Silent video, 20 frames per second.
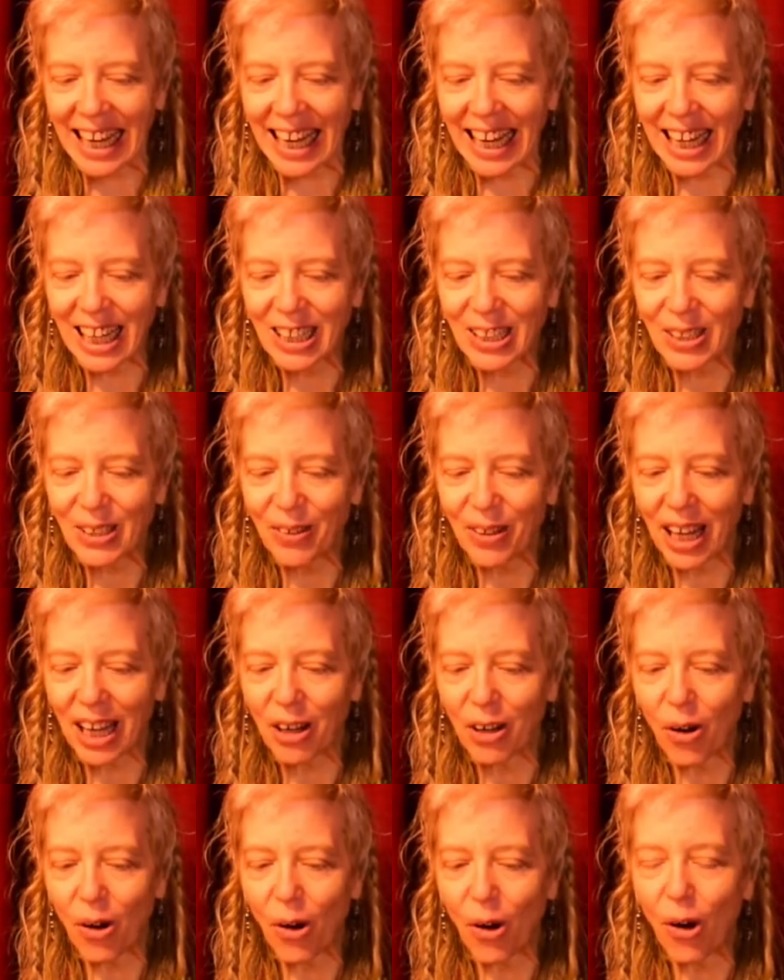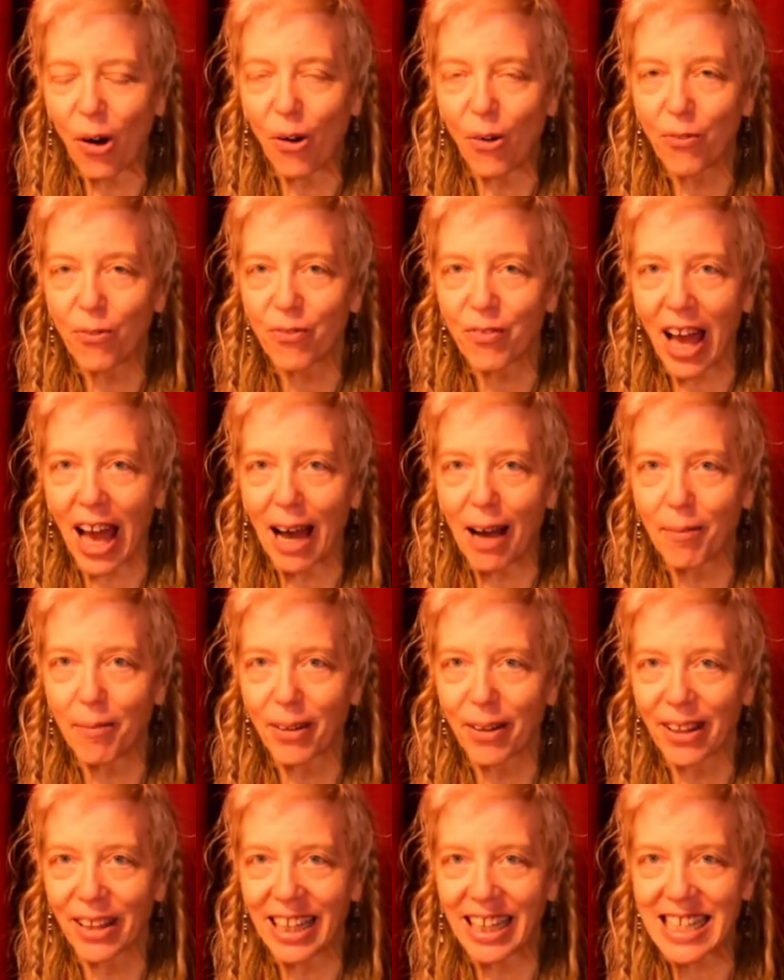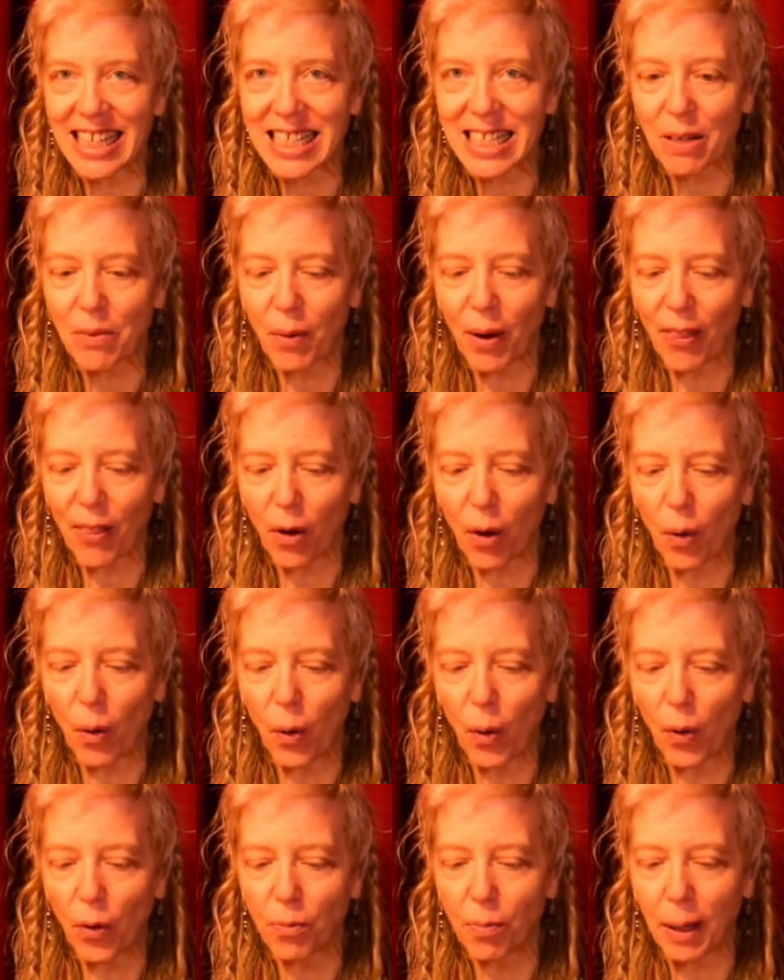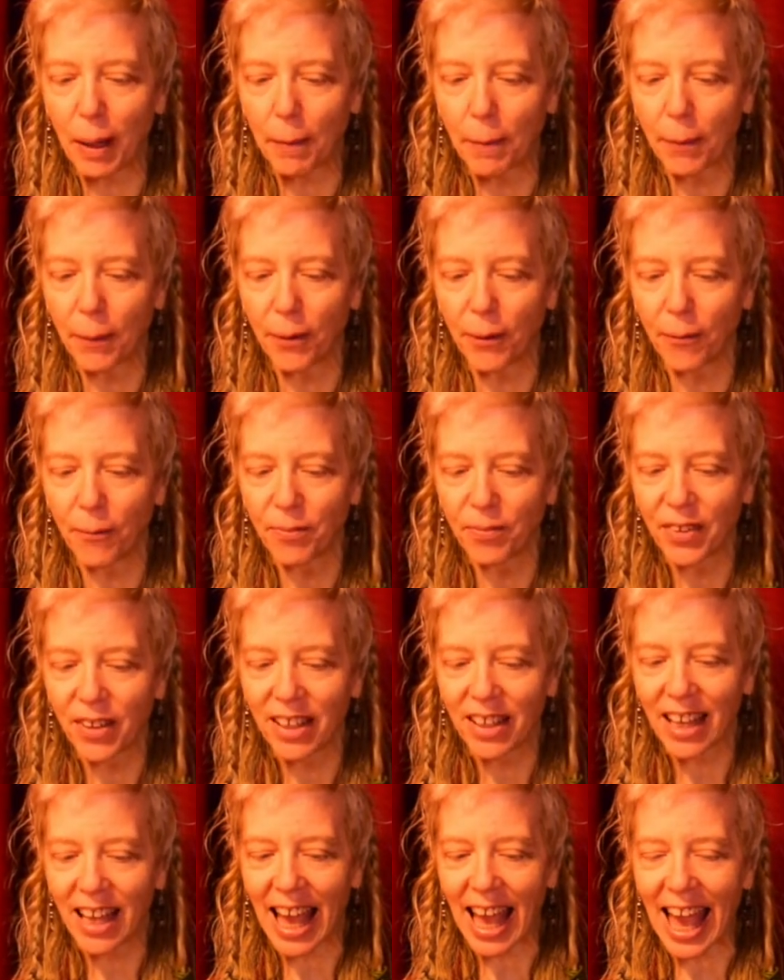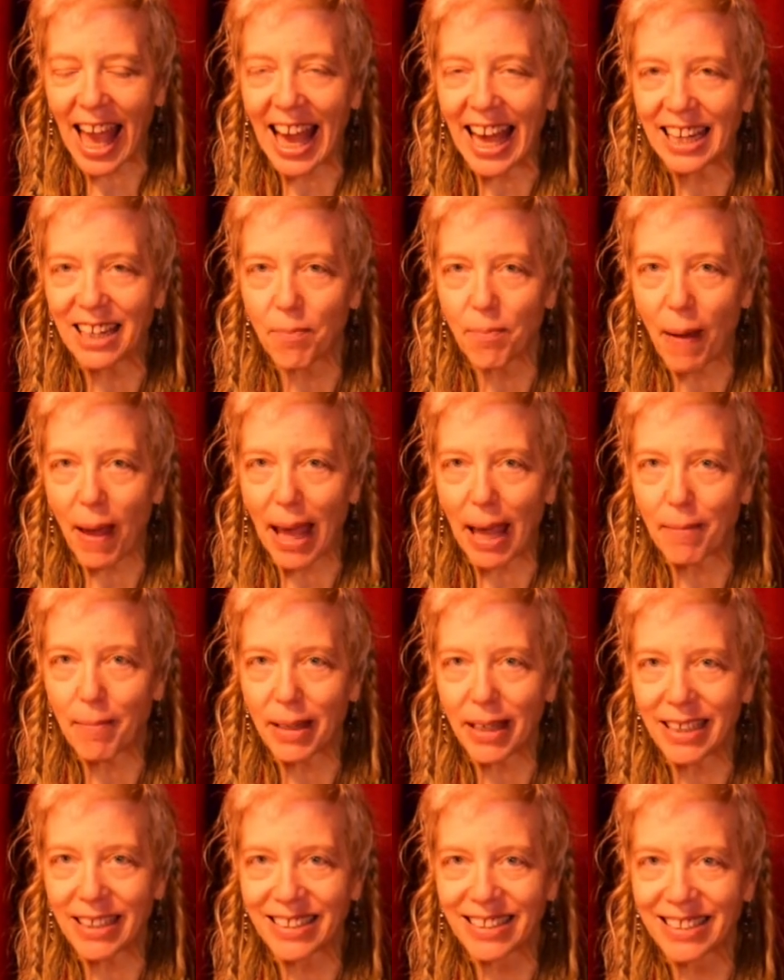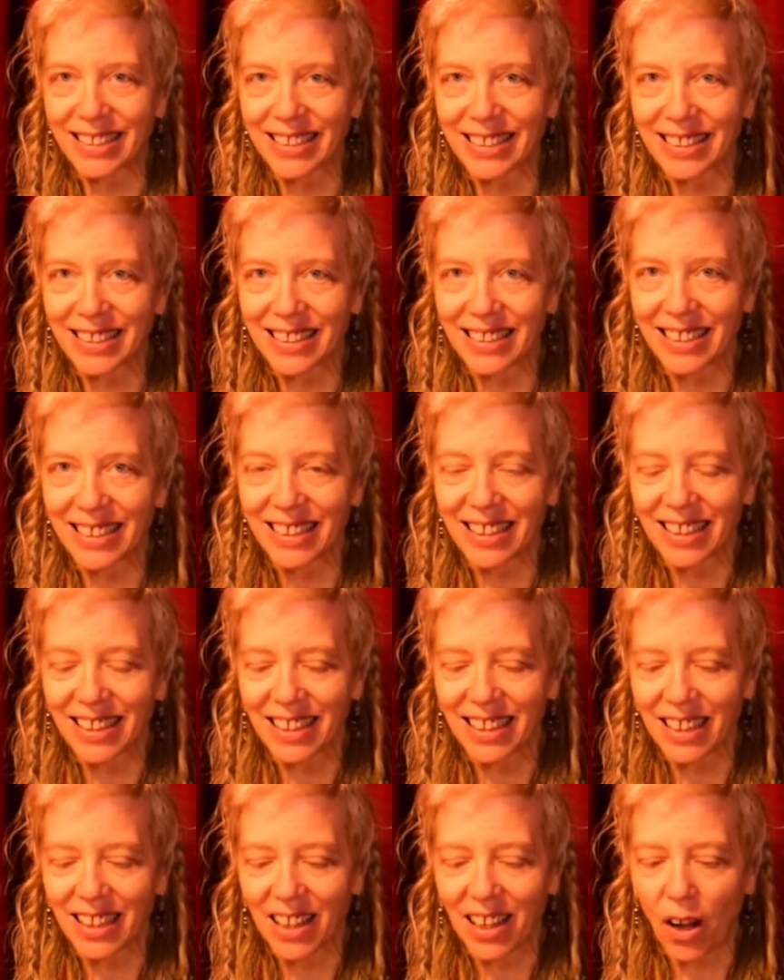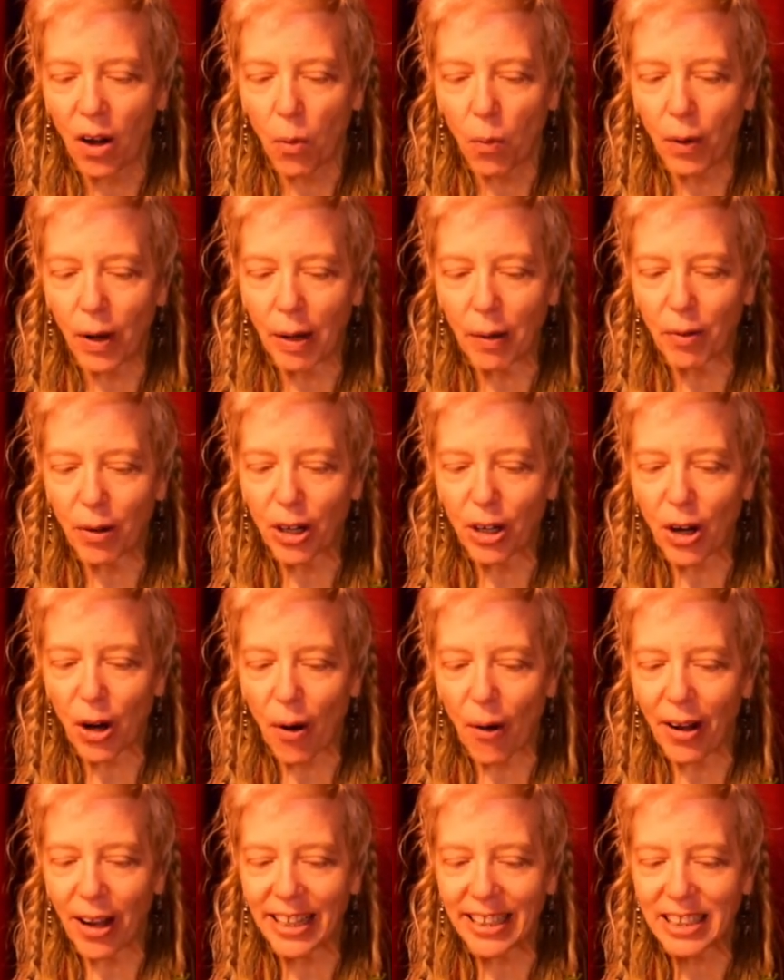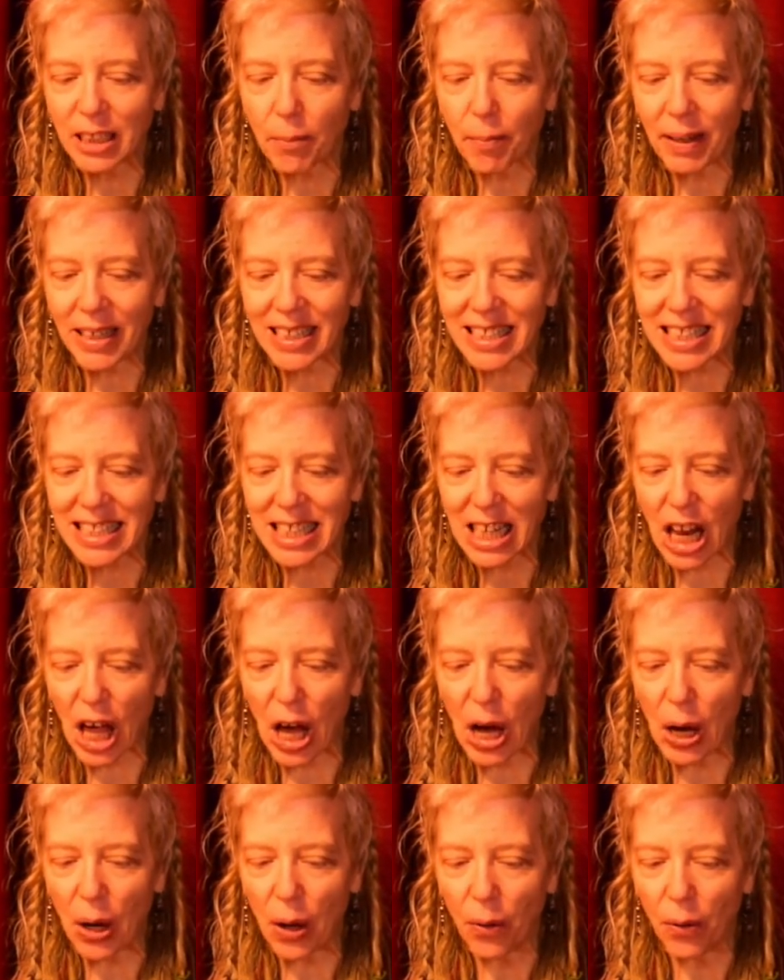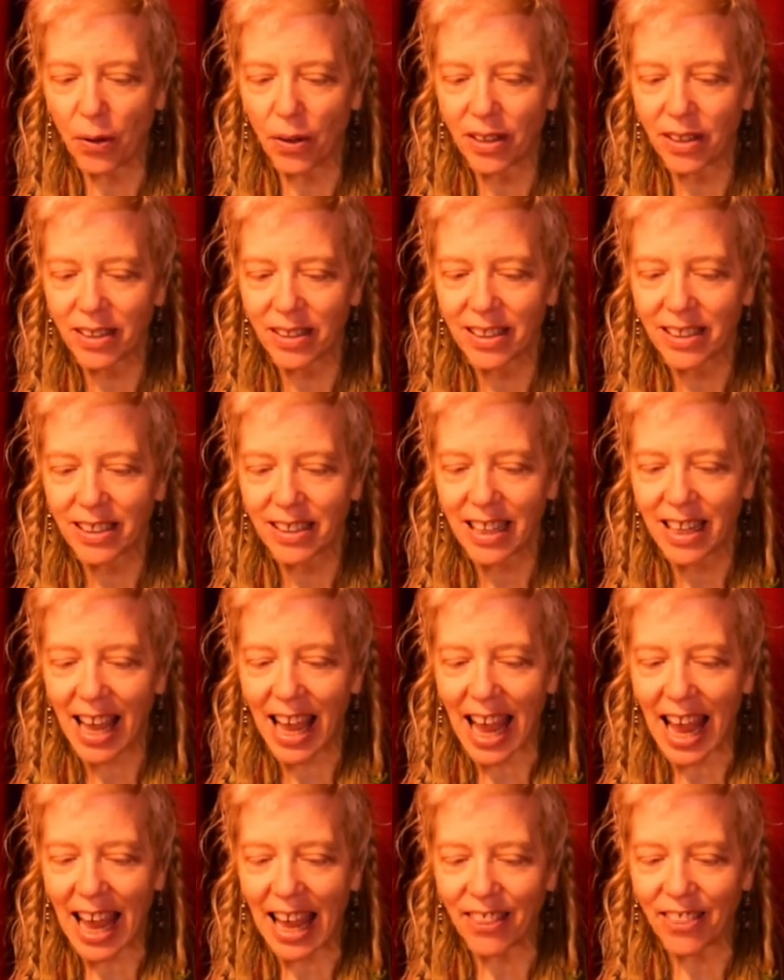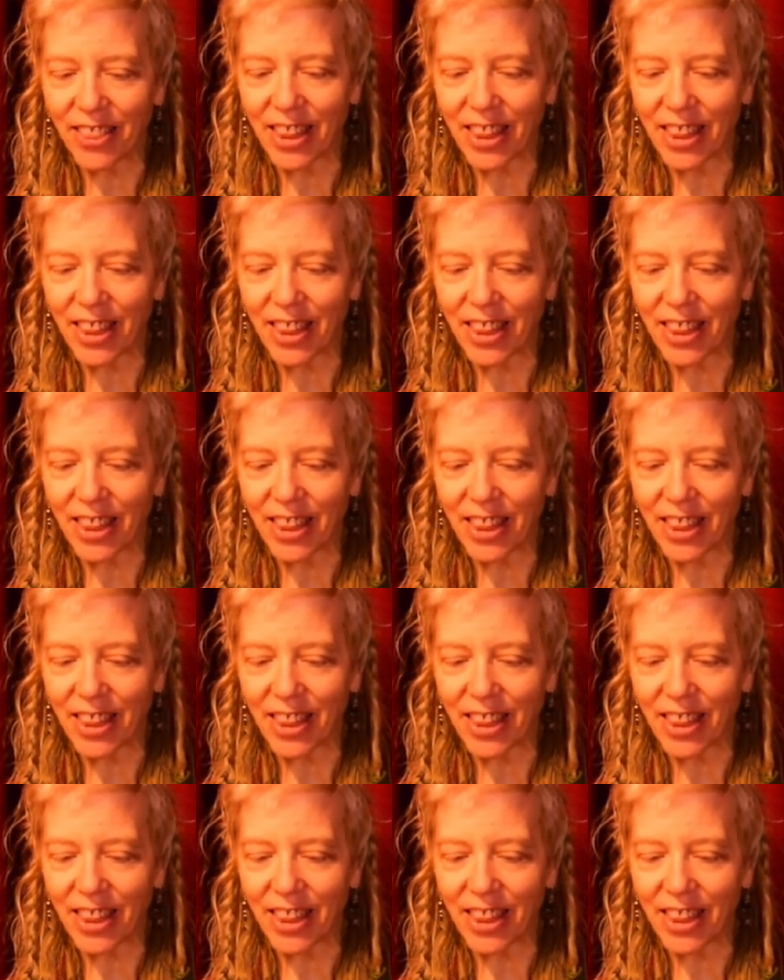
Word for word: including whole families with old people and babies. We were going to be slow, and